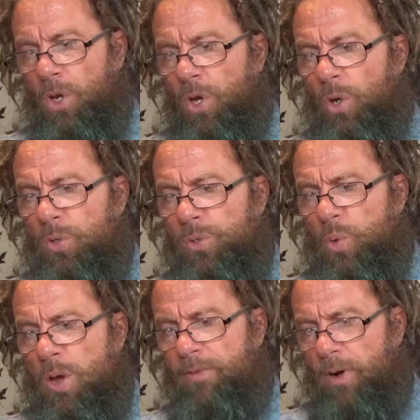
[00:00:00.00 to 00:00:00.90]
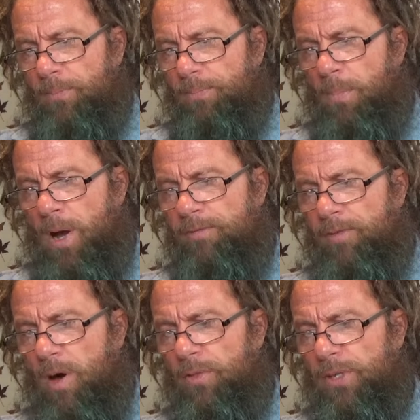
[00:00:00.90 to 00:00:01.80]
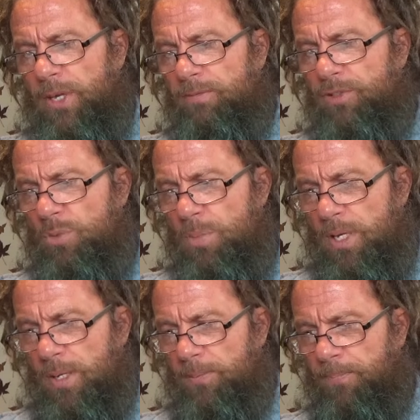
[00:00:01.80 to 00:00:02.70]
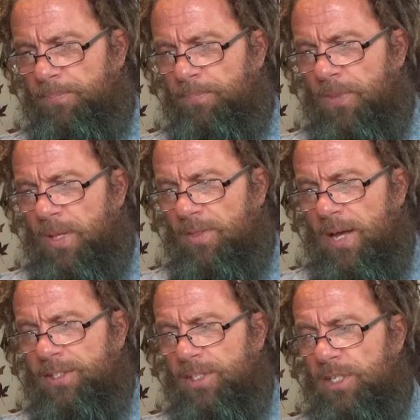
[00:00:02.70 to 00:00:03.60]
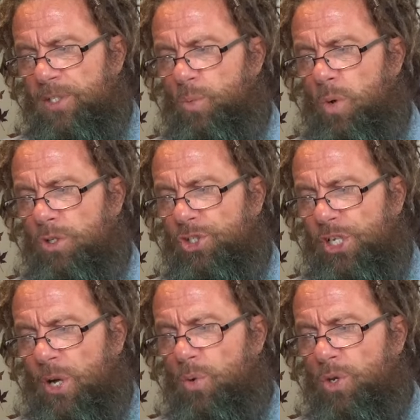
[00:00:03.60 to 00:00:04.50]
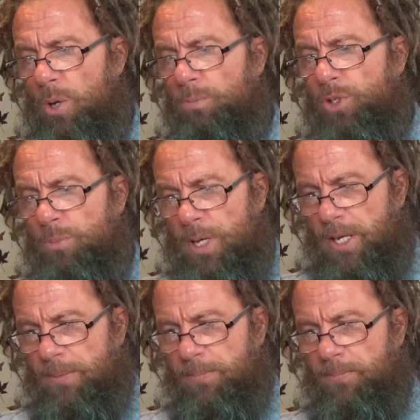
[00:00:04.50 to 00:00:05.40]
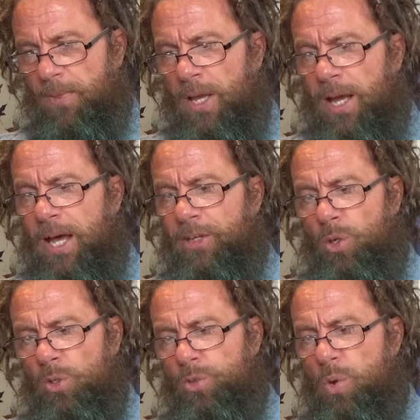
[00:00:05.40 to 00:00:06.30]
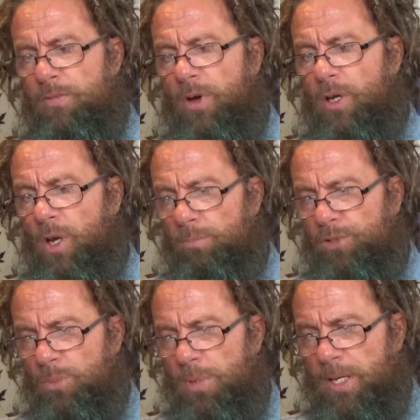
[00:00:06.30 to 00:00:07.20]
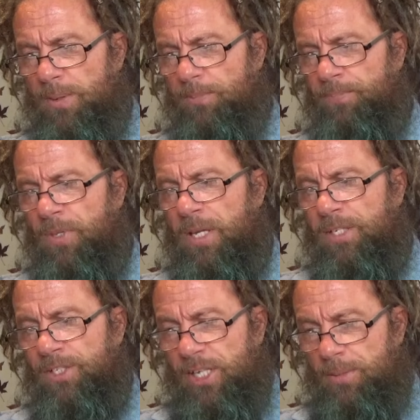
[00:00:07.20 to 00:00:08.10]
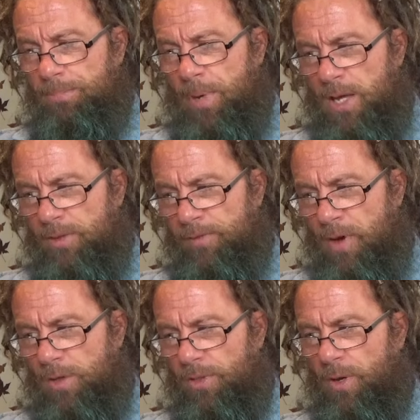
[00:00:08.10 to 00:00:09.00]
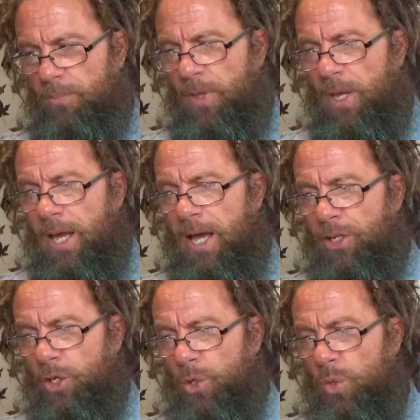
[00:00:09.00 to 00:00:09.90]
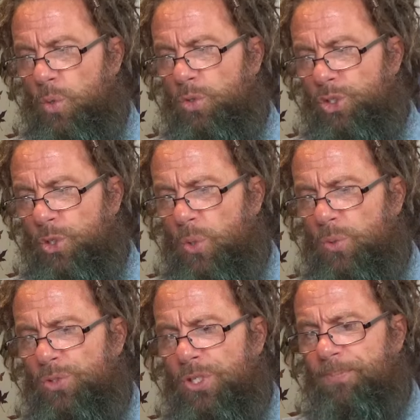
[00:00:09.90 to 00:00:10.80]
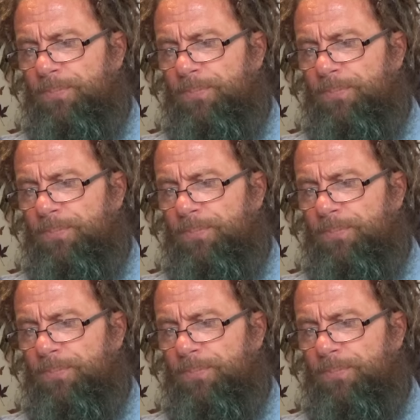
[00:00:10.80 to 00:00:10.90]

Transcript: Whosoever my Father gives to me, that is what shall come to me. And whosoever comes to me, sent by the Father, and who tunes